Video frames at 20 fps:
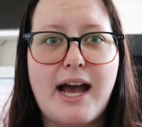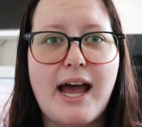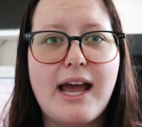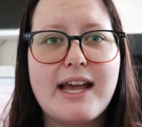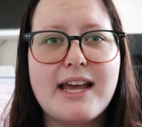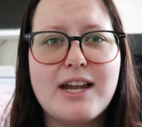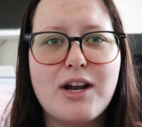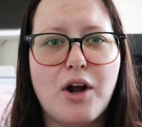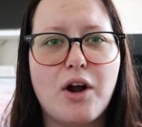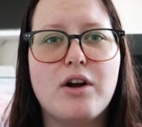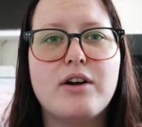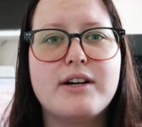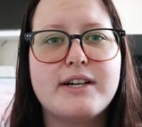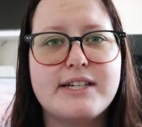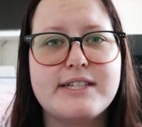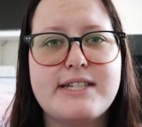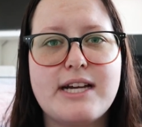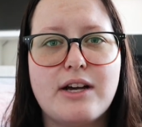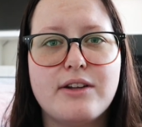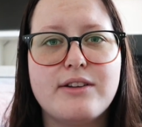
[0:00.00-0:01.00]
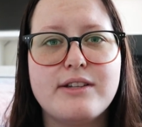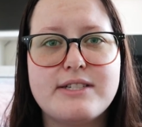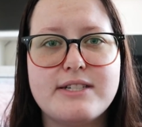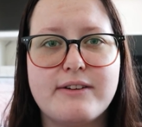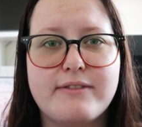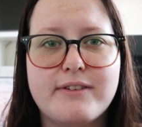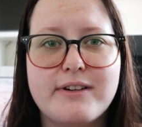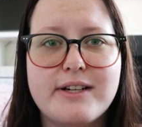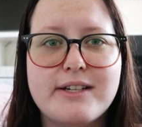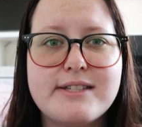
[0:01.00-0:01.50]
I can already tell the
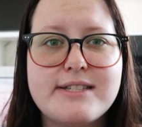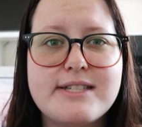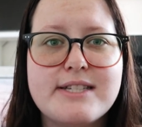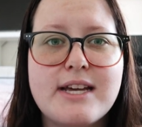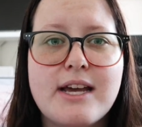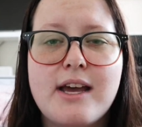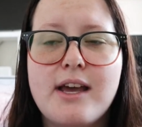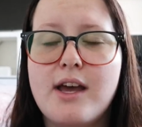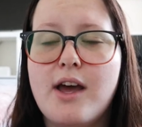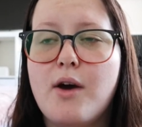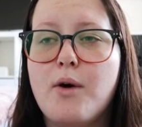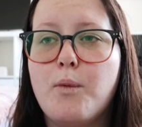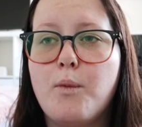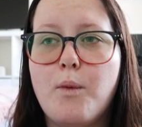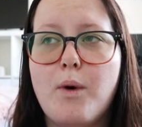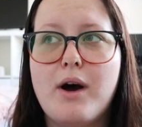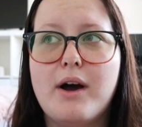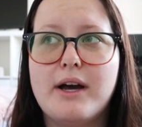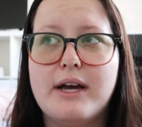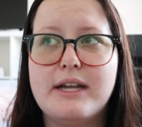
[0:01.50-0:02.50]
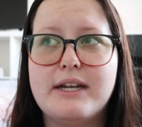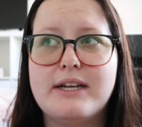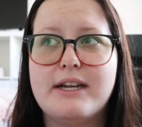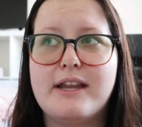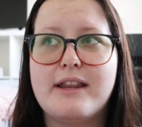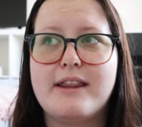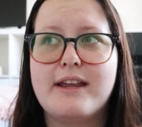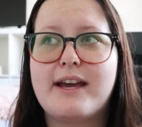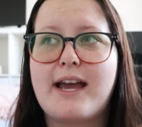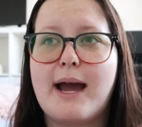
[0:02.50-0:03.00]
difference.
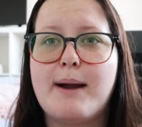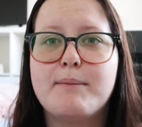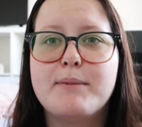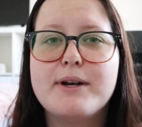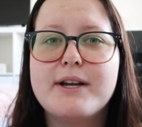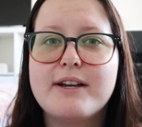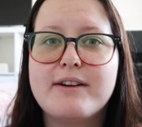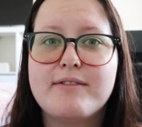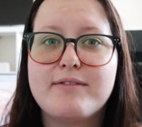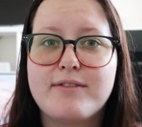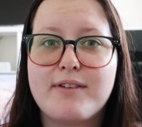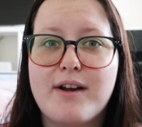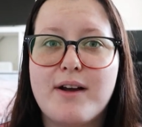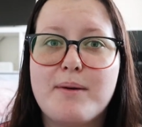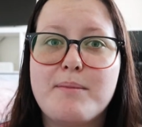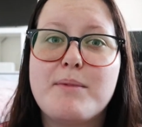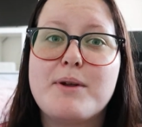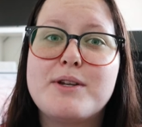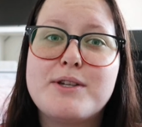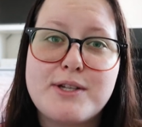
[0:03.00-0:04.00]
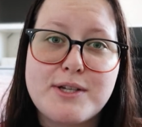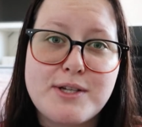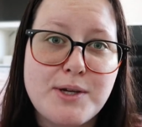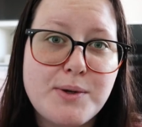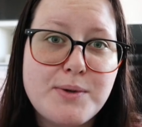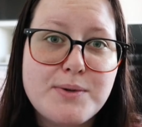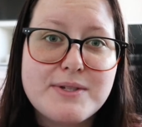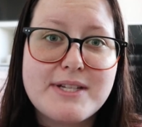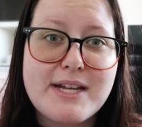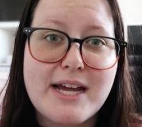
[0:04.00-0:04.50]
One, the camera from
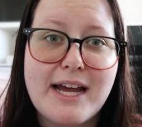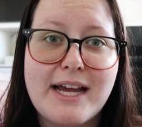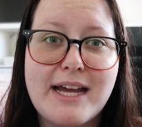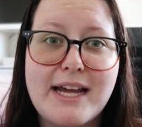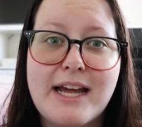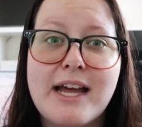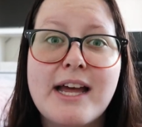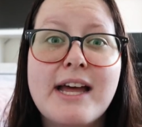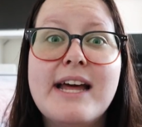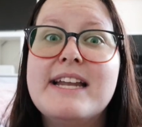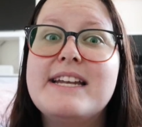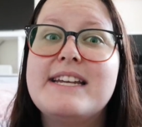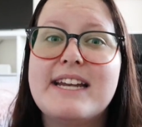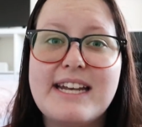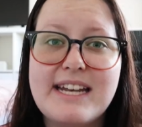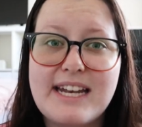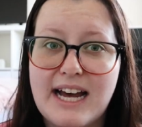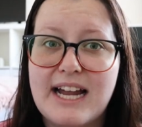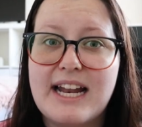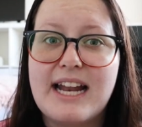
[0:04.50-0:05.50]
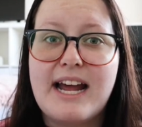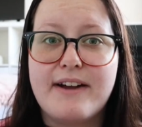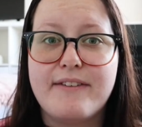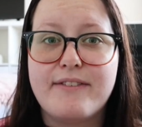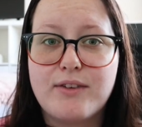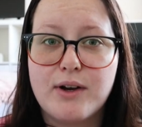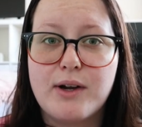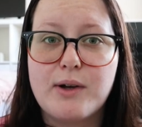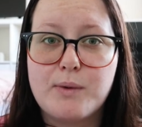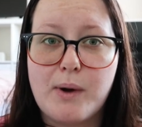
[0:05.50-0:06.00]
Tuesday did not
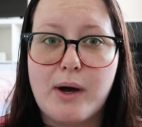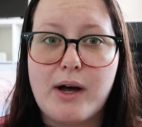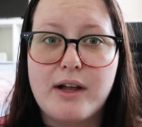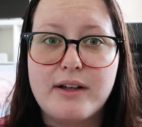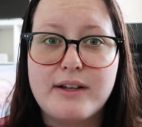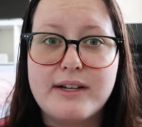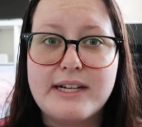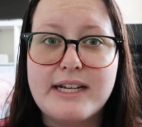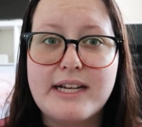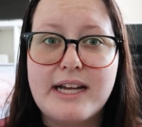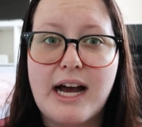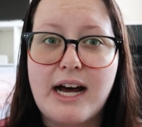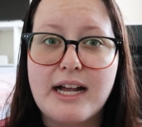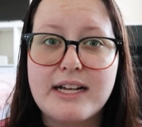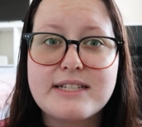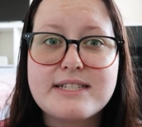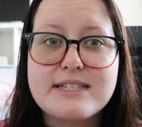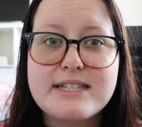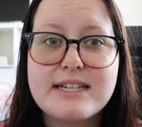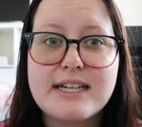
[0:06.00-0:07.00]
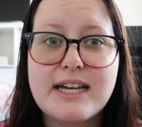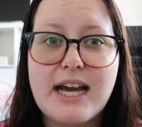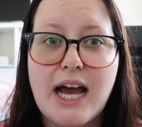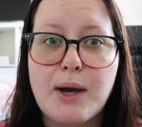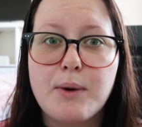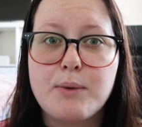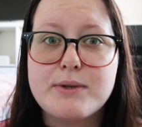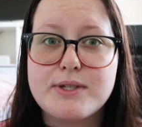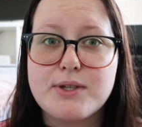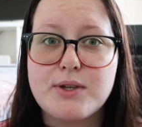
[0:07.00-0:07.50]
have great quality. Honestly,
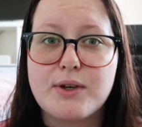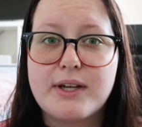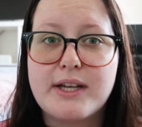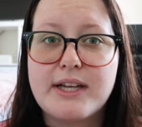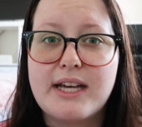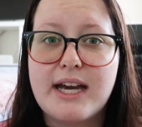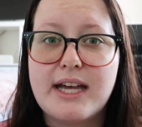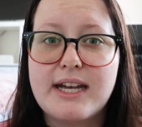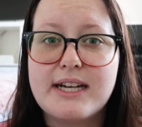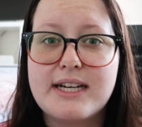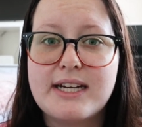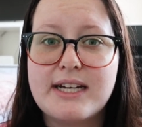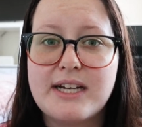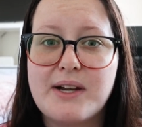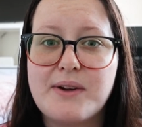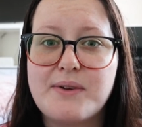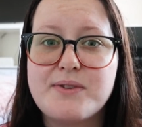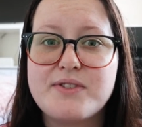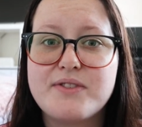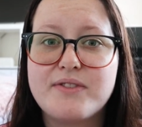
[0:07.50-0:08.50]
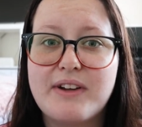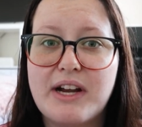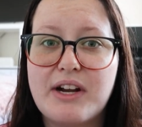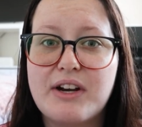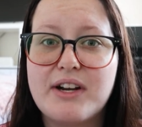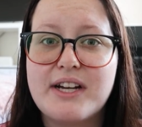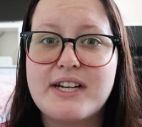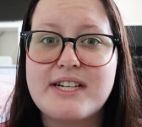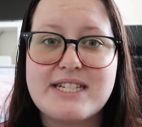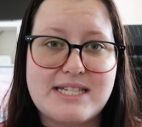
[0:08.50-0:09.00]
I was looking at it and I was
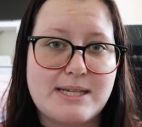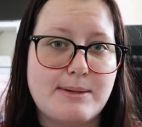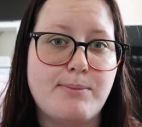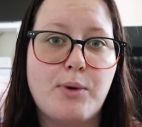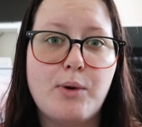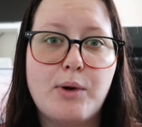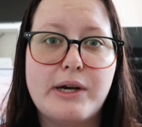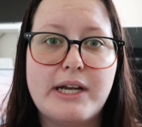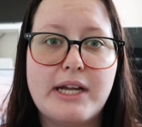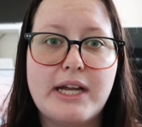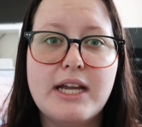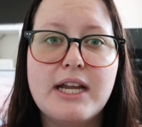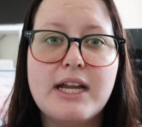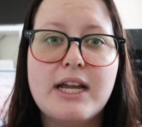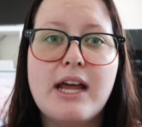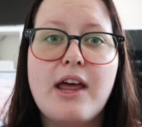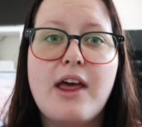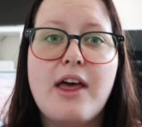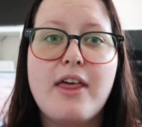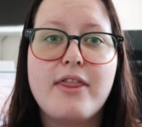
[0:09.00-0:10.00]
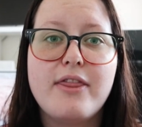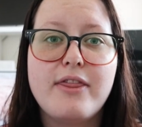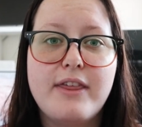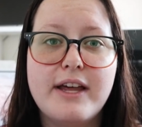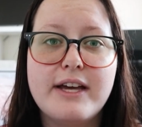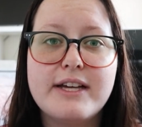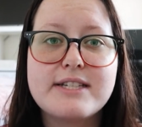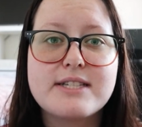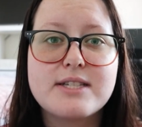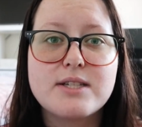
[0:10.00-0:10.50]
very disappointed.
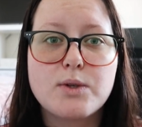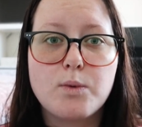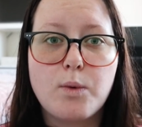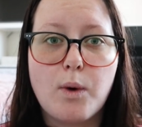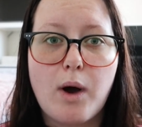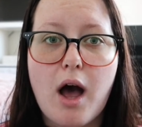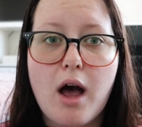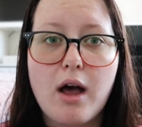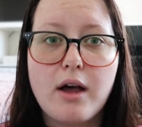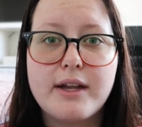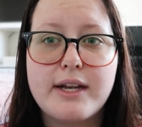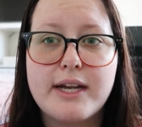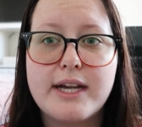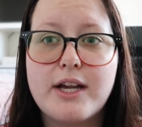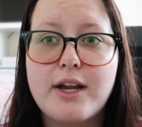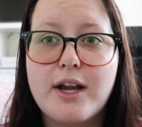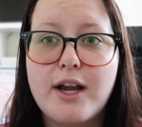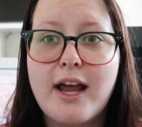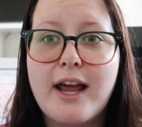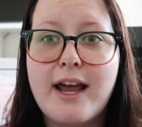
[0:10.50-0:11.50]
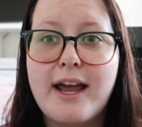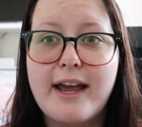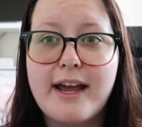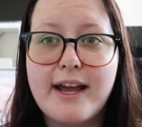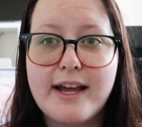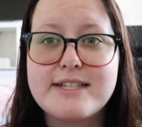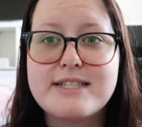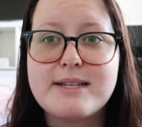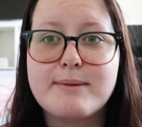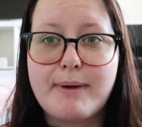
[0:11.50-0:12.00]
This quality
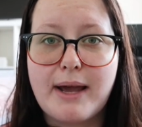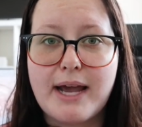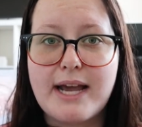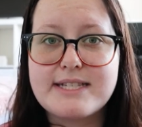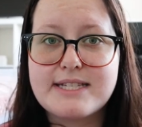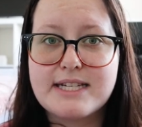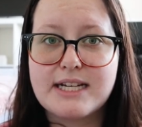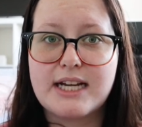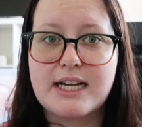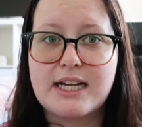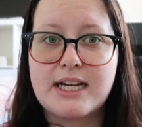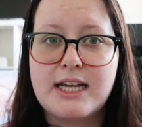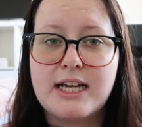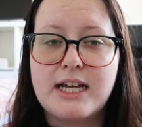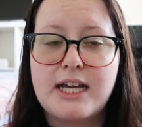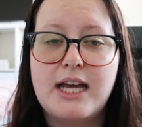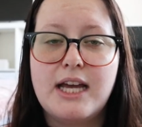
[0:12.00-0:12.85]
is amazing.